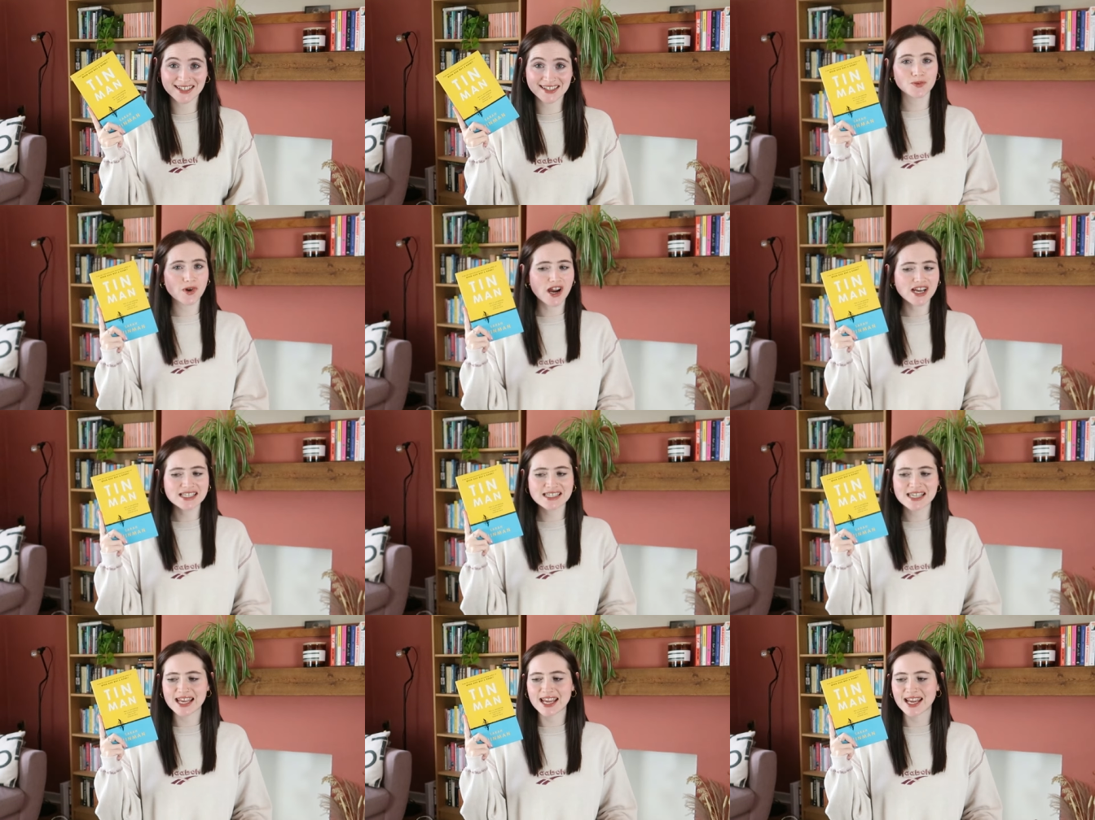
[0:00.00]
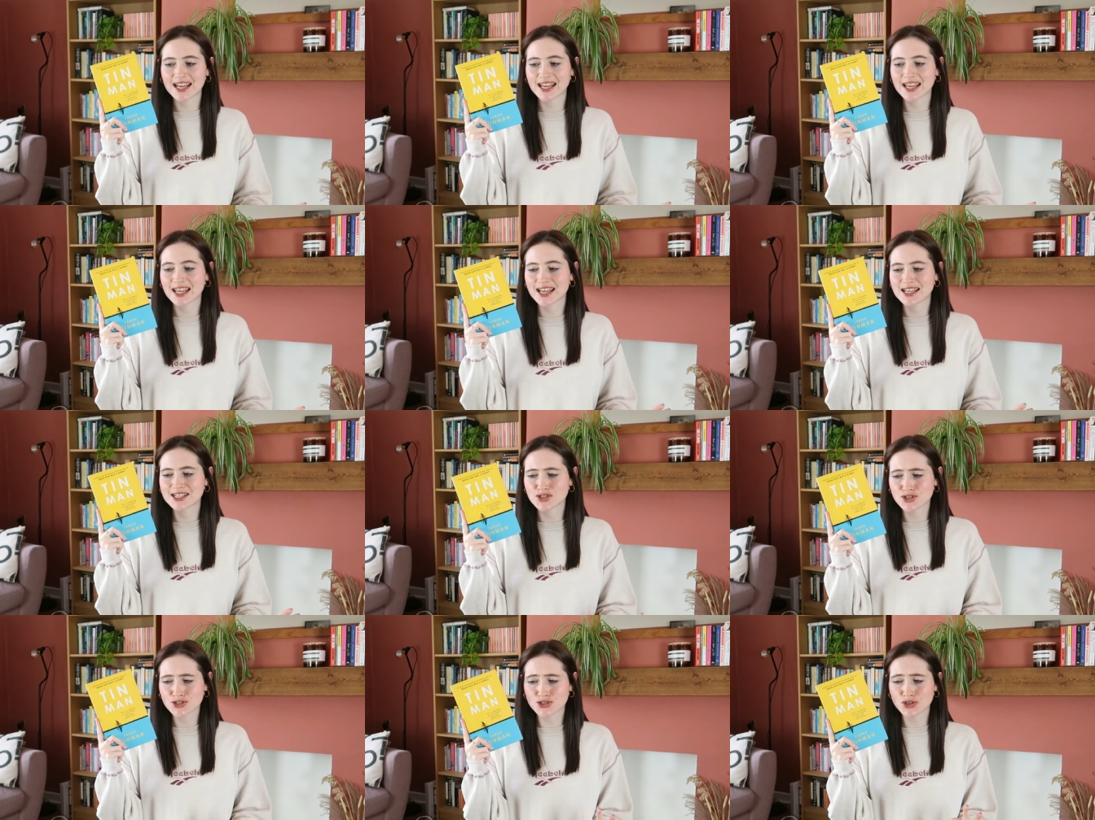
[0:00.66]
The writing
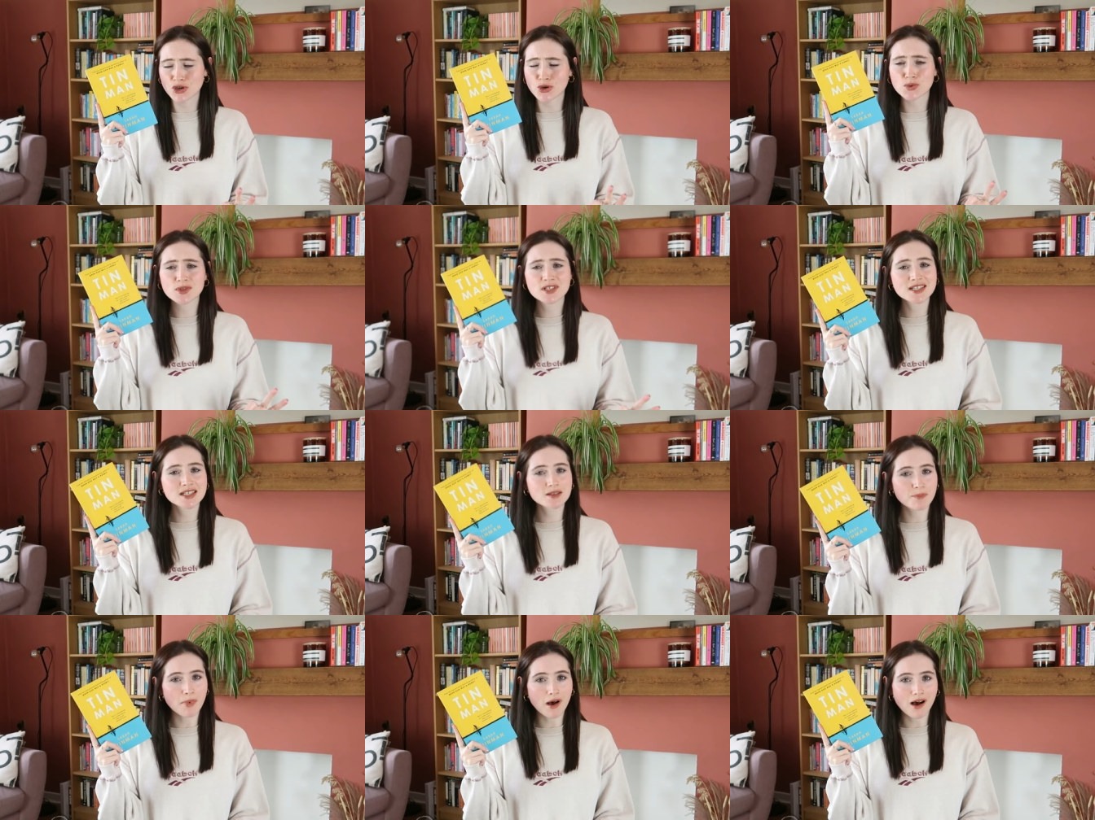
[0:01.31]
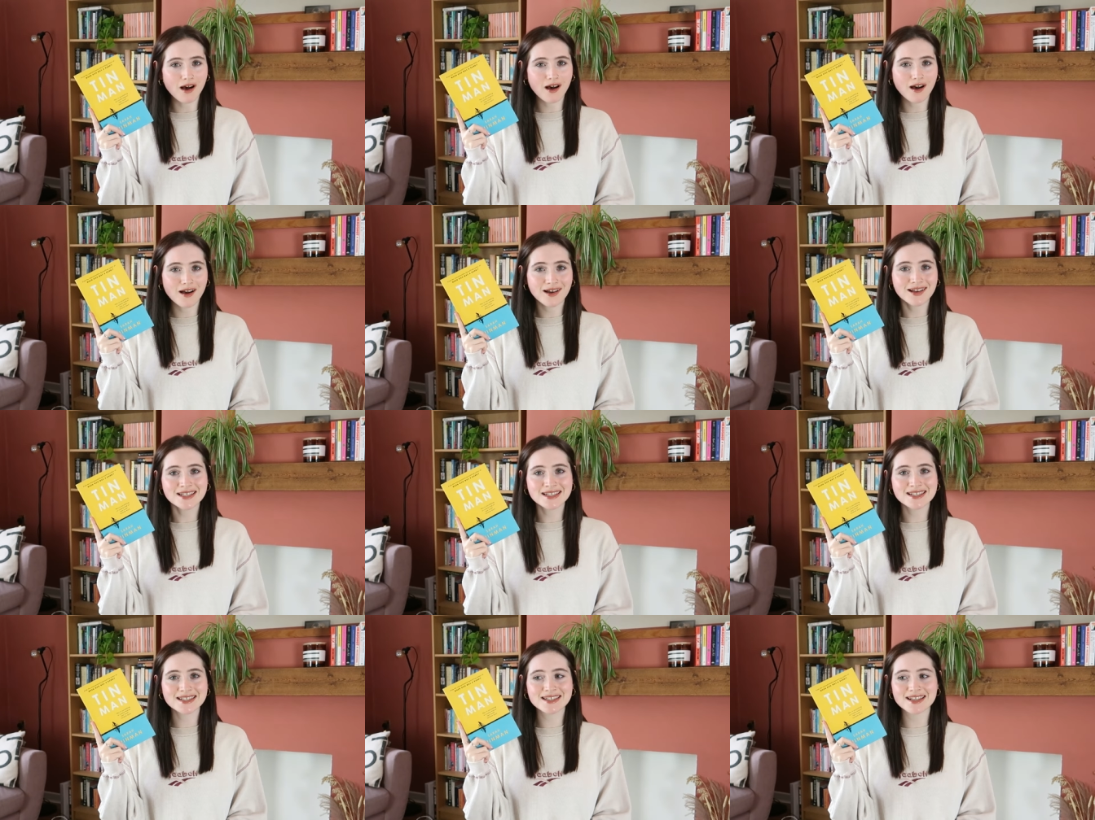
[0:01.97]
is so
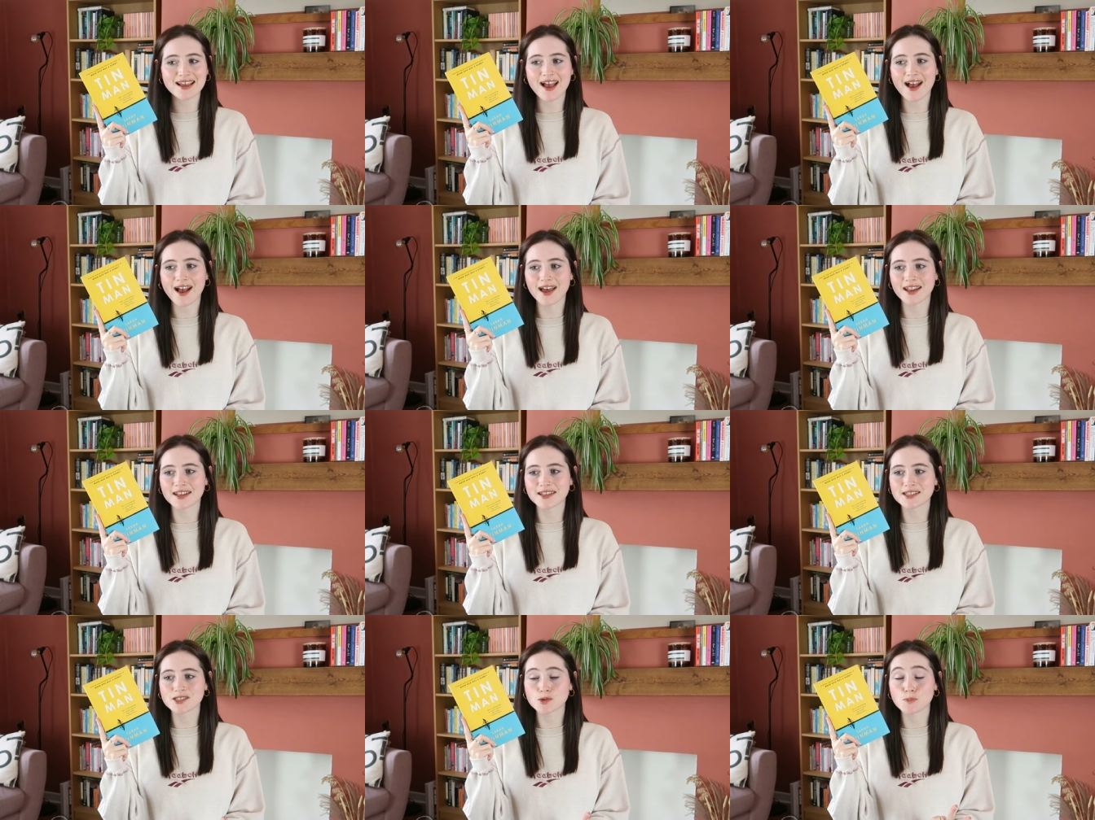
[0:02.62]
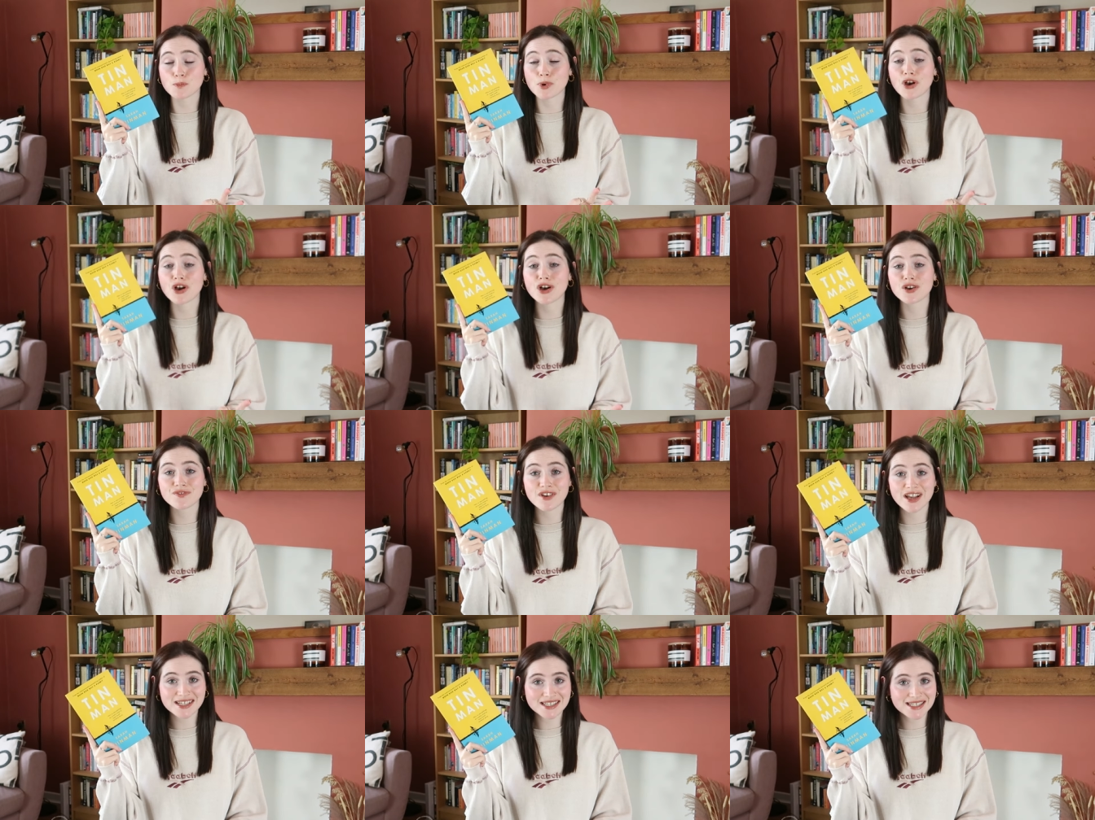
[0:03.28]
sparse and
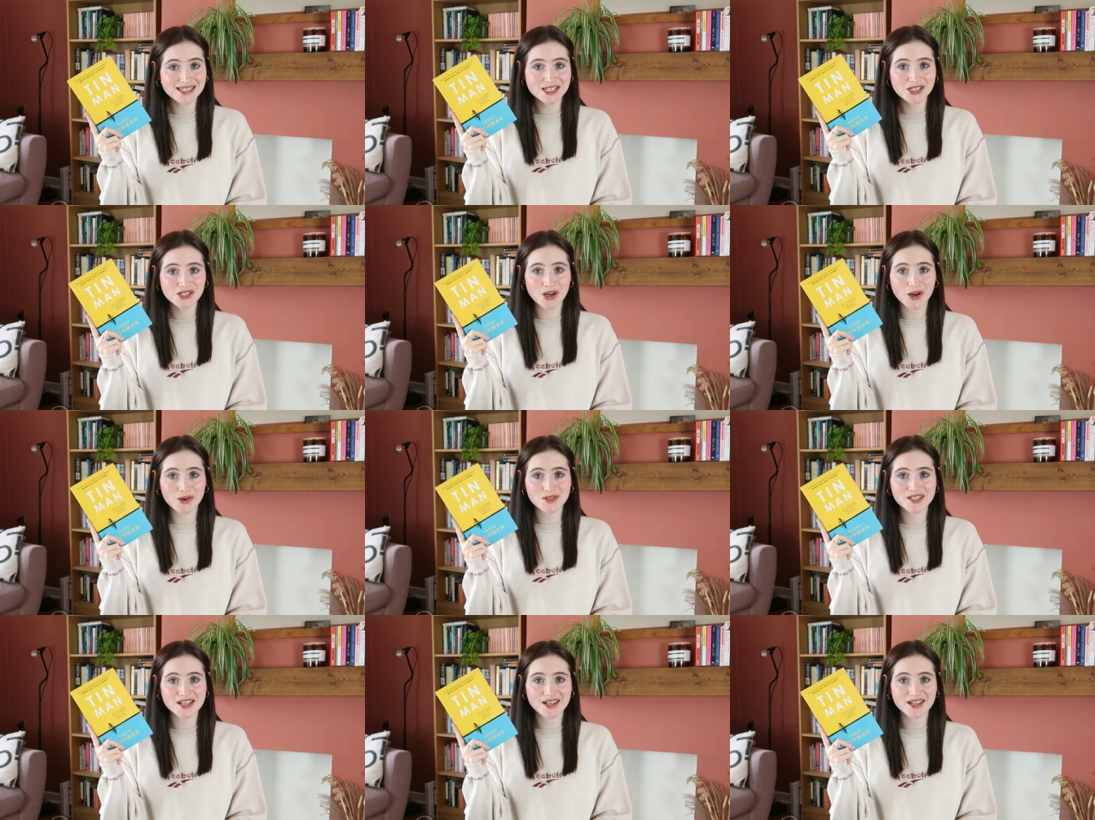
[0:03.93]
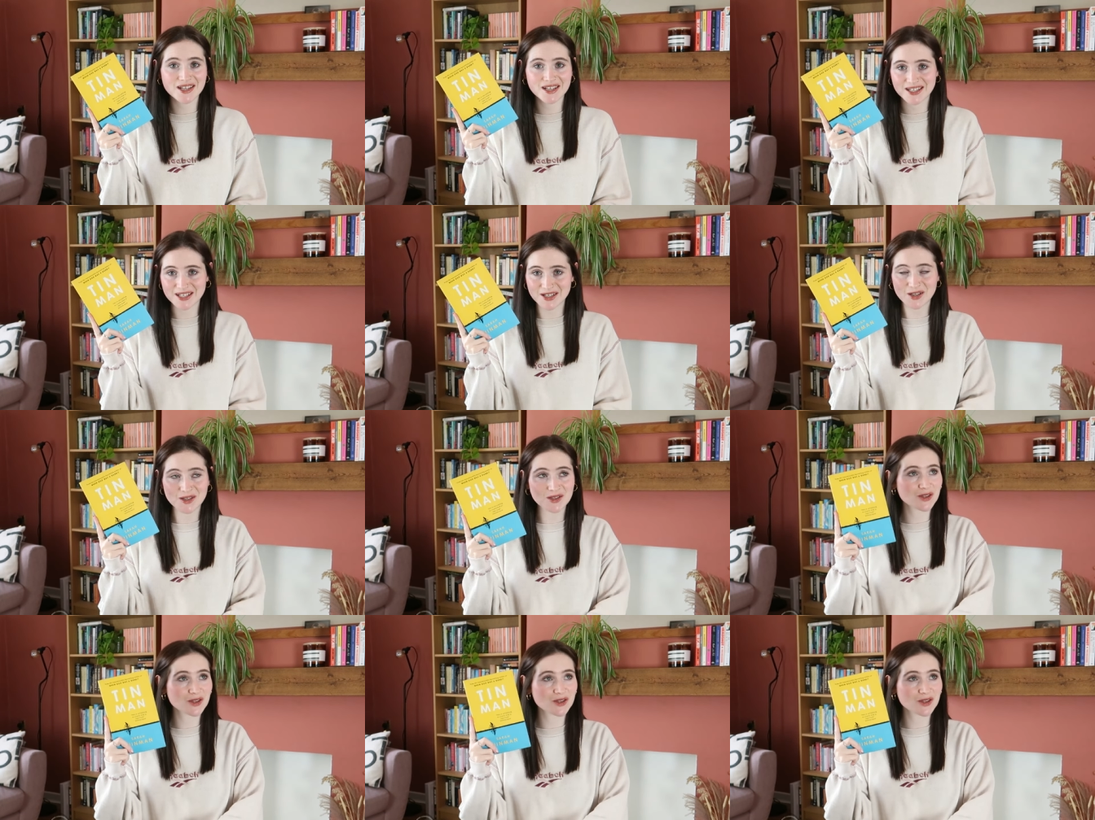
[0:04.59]
perfectly chosen.